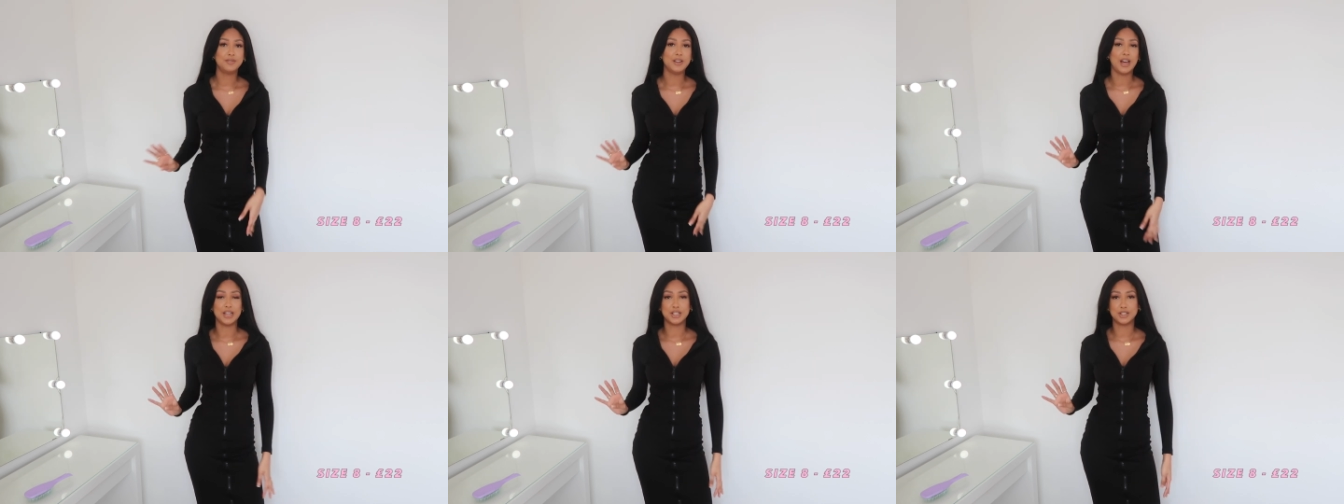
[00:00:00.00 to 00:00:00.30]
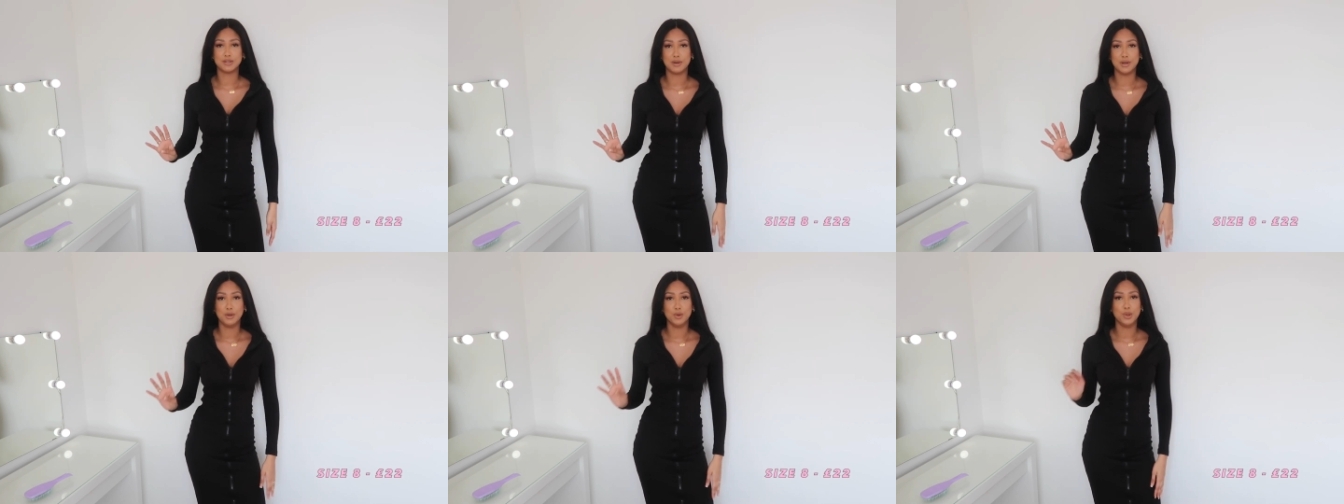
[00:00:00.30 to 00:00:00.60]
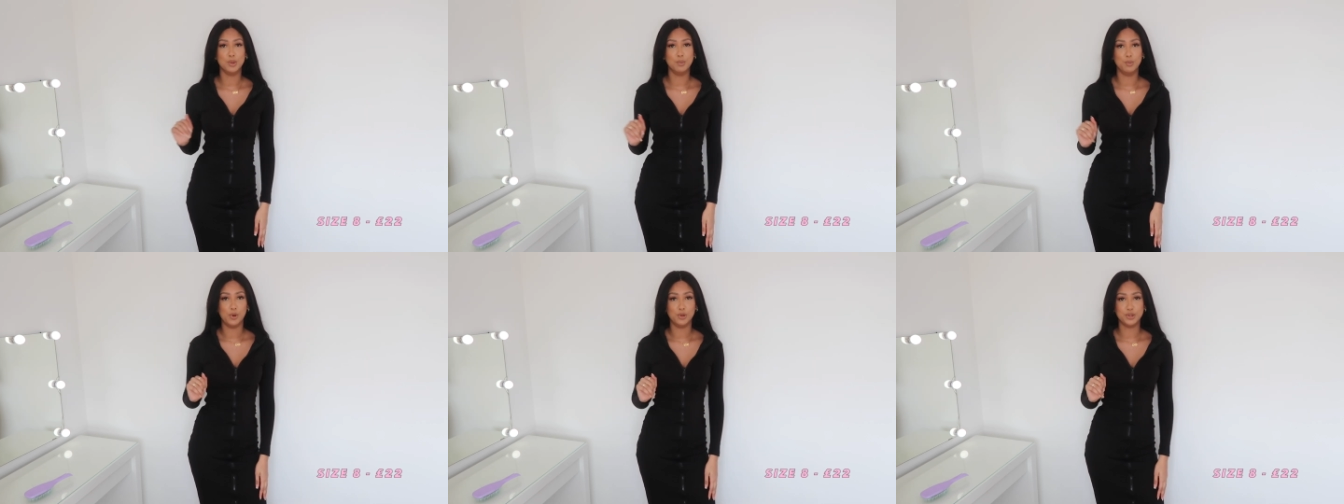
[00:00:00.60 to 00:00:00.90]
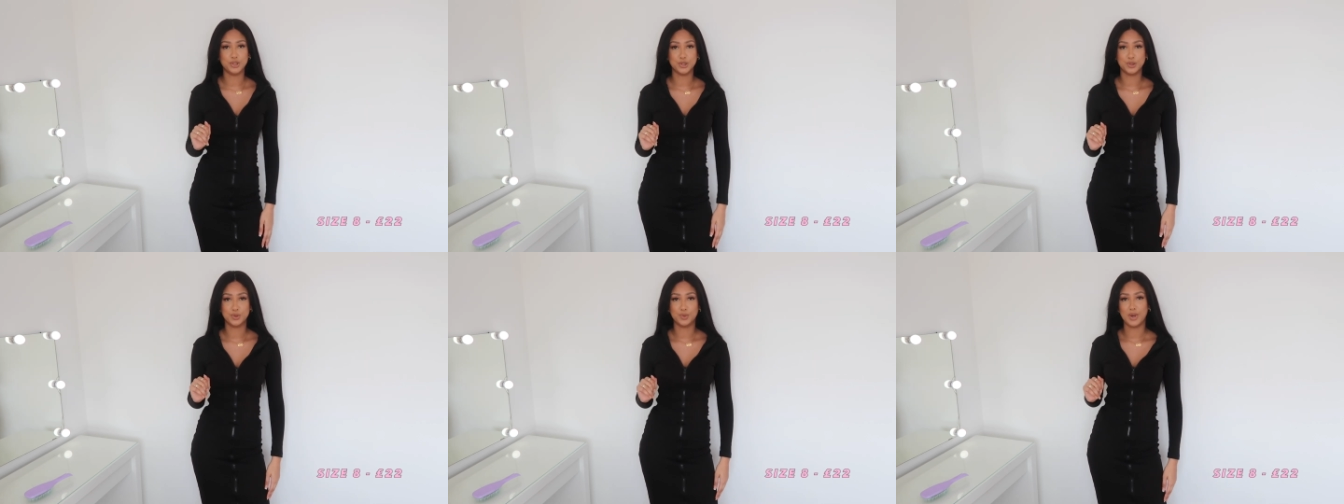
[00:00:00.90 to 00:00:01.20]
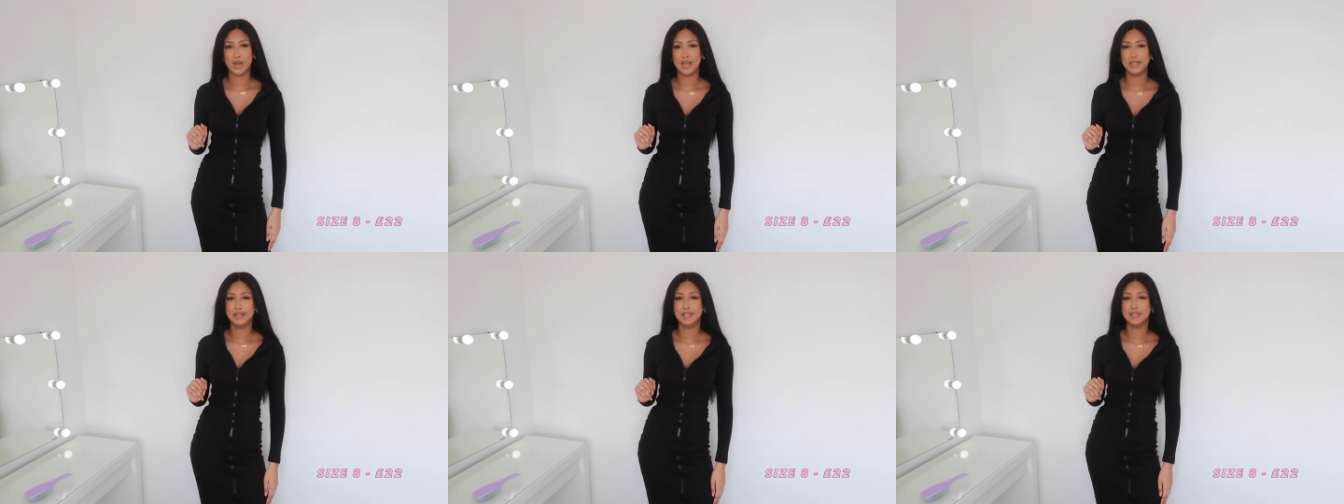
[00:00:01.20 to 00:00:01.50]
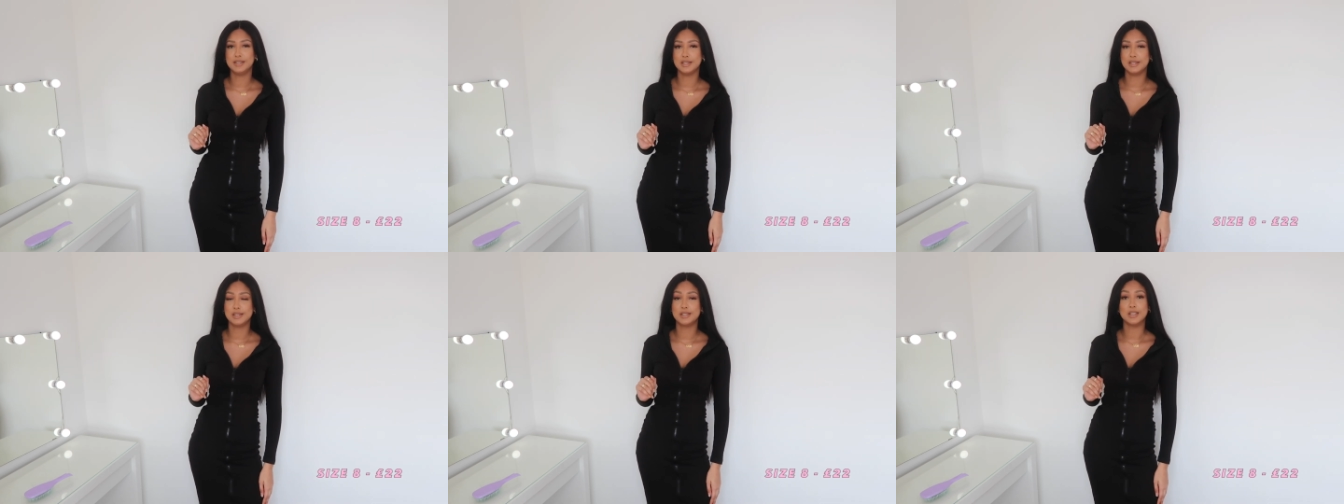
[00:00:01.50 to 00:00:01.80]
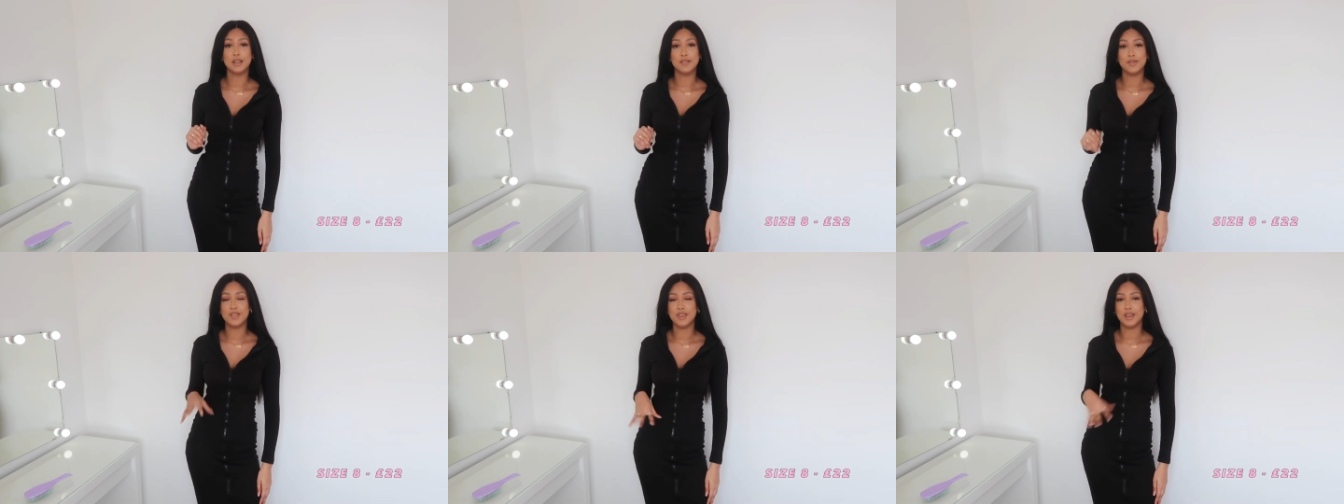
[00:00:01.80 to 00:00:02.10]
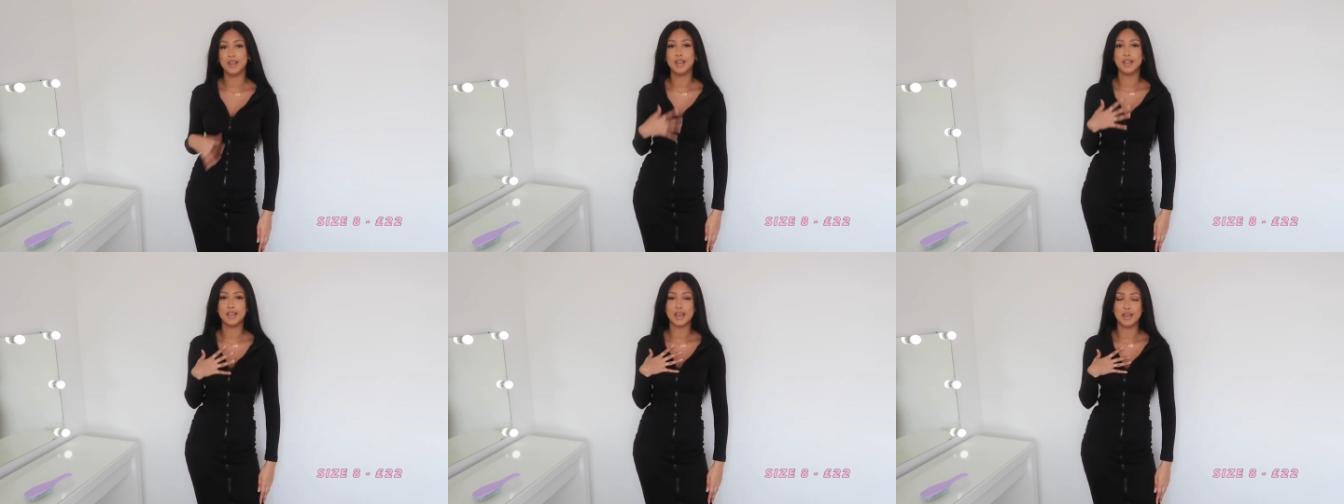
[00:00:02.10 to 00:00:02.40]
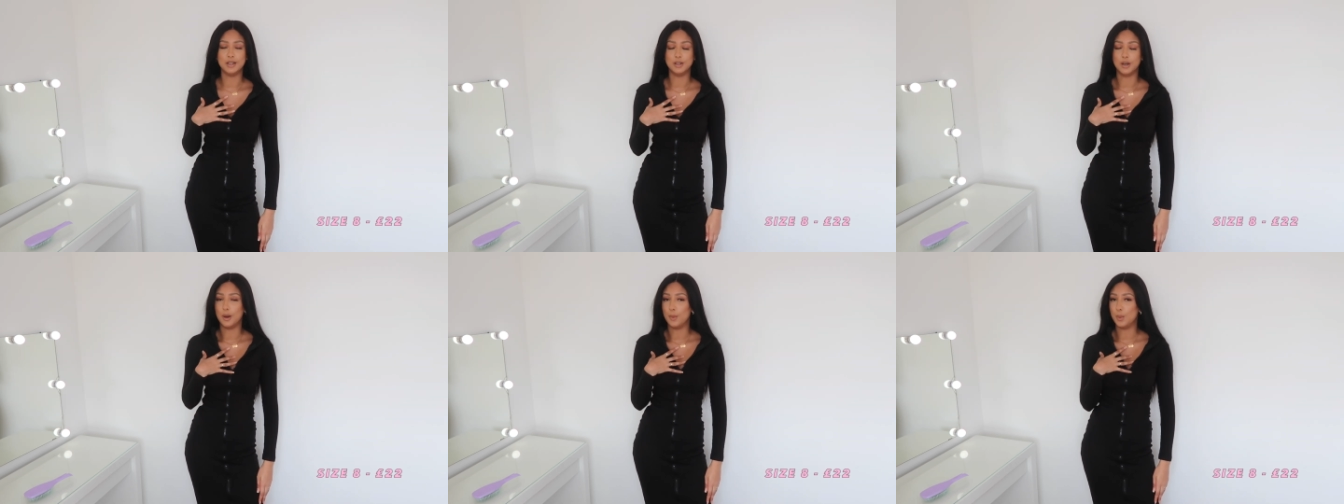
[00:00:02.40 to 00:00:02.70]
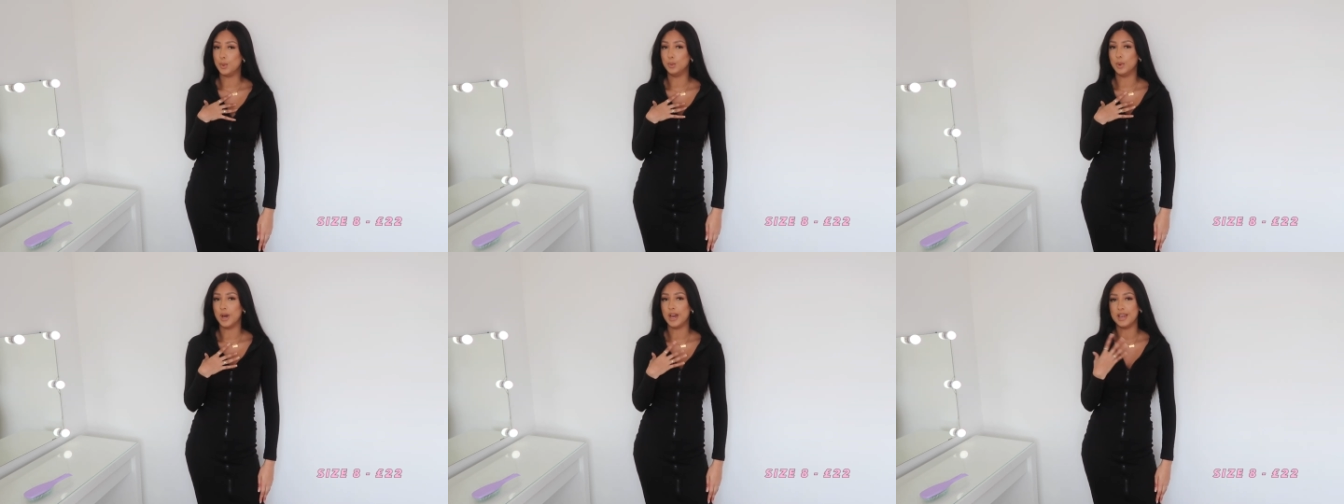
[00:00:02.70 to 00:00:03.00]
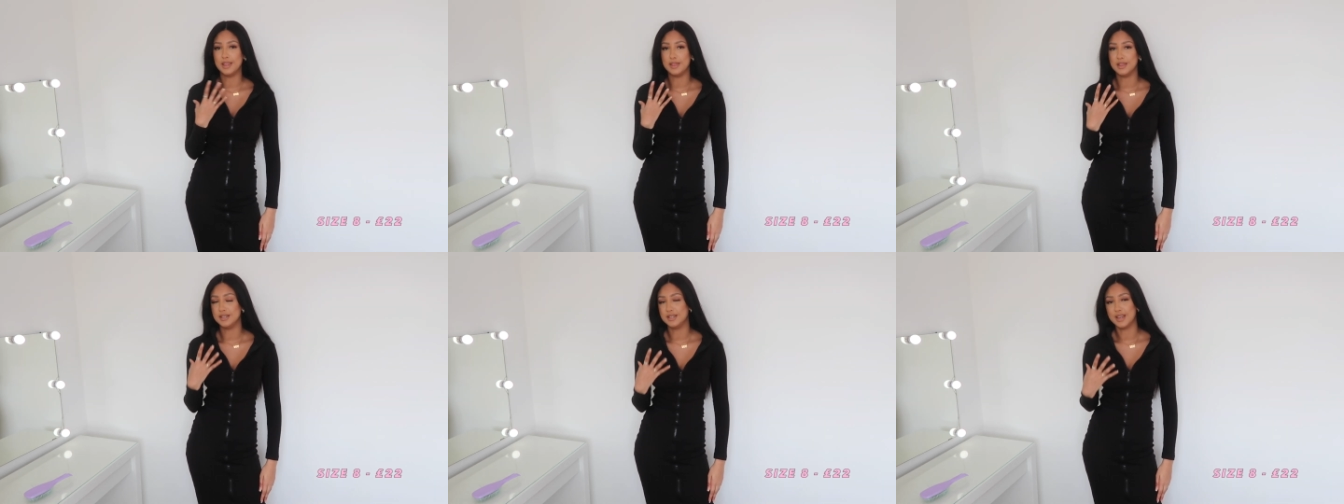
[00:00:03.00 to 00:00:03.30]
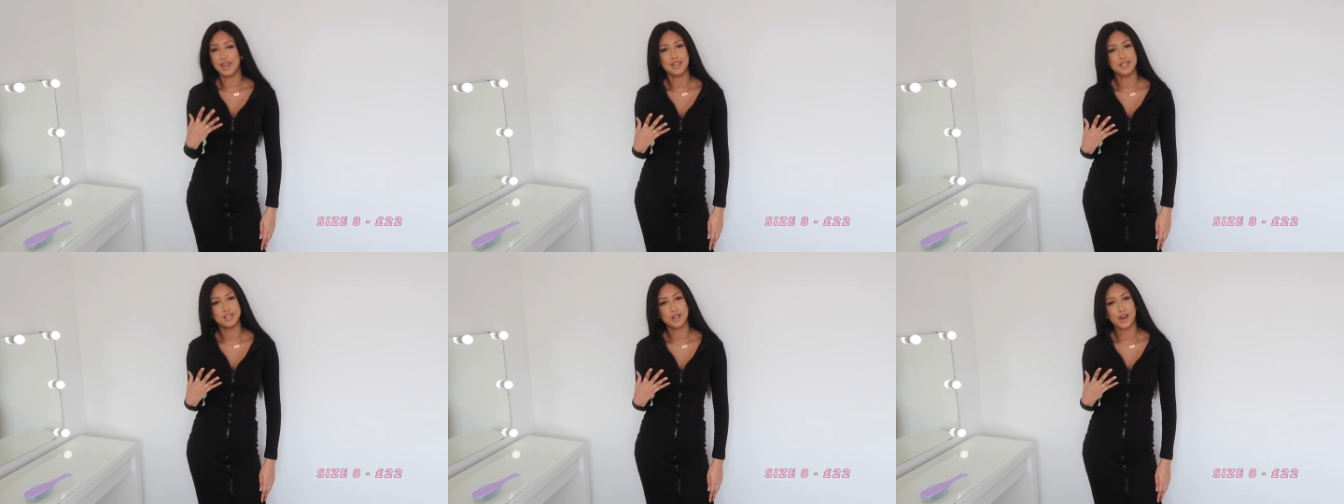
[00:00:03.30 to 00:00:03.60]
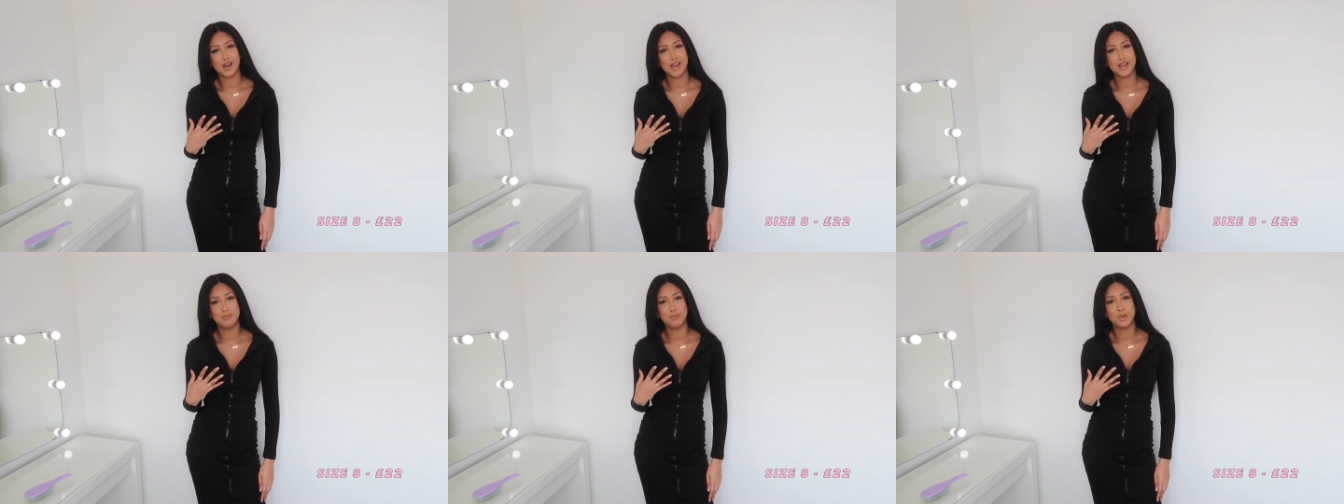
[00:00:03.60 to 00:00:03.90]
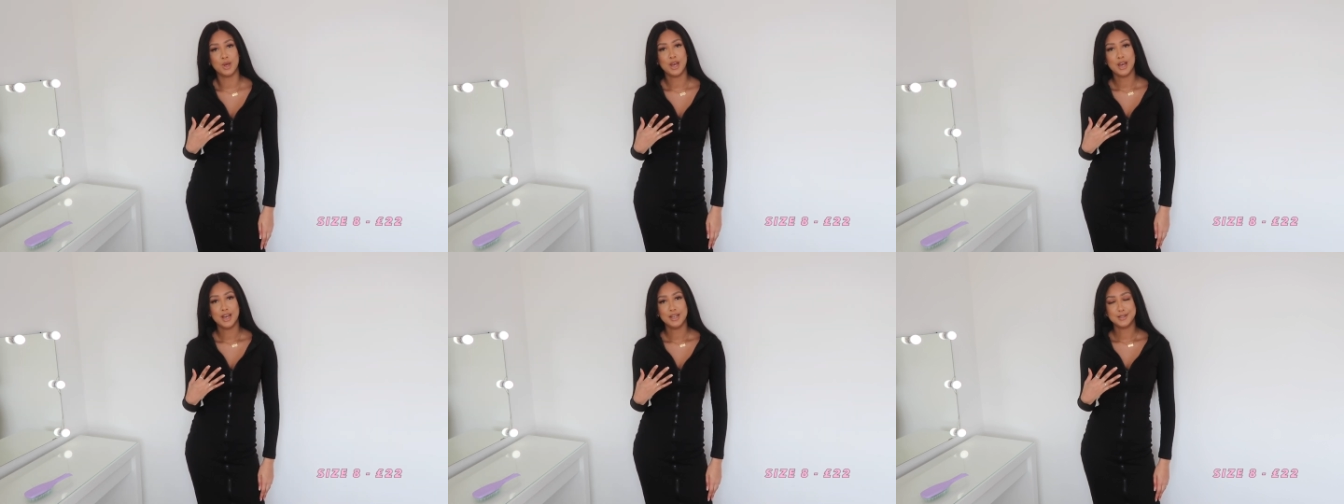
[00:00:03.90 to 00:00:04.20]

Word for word: flattering on the model and this is something, again, I would wear in the daytime.